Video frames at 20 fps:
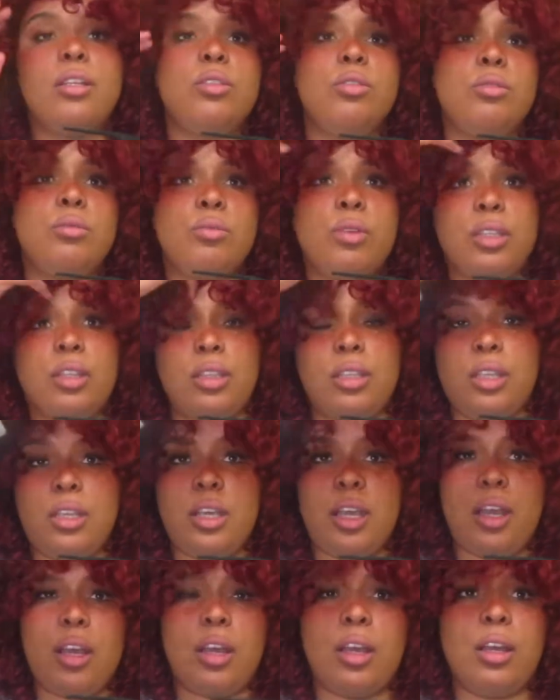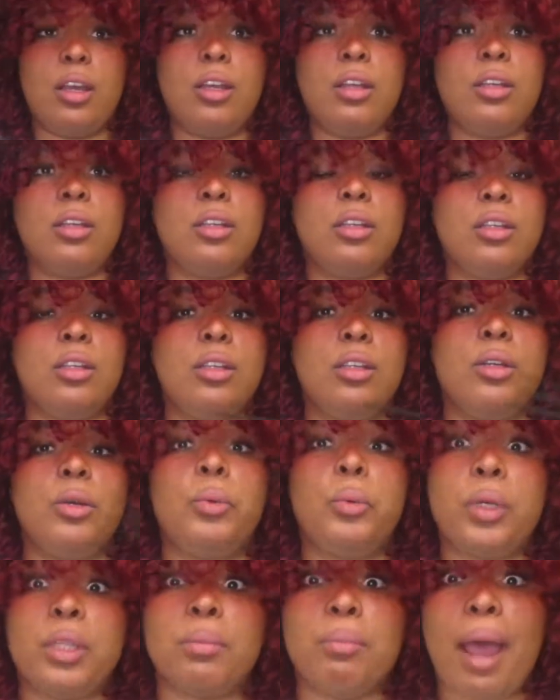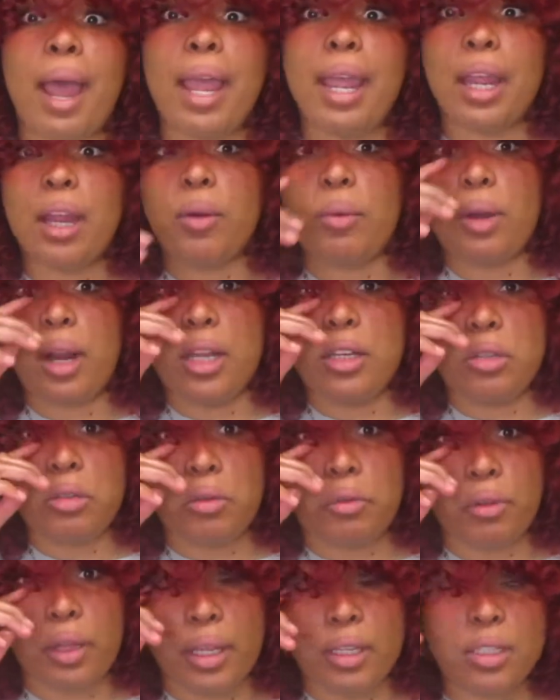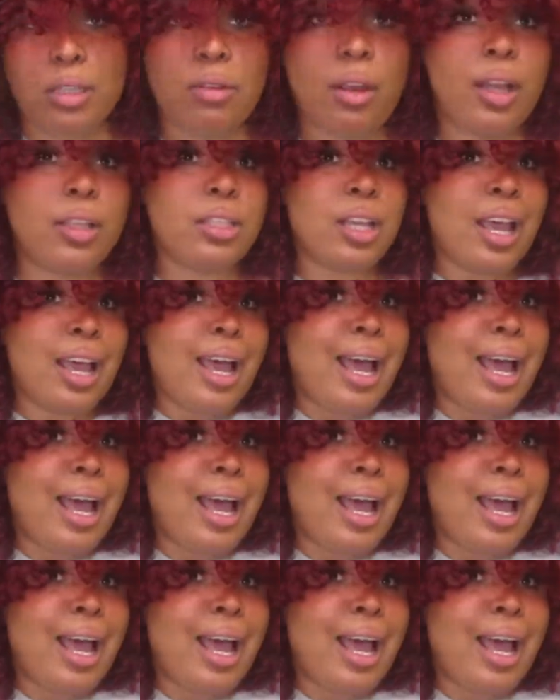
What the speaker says: do with the with my hair when I do the flexi rods.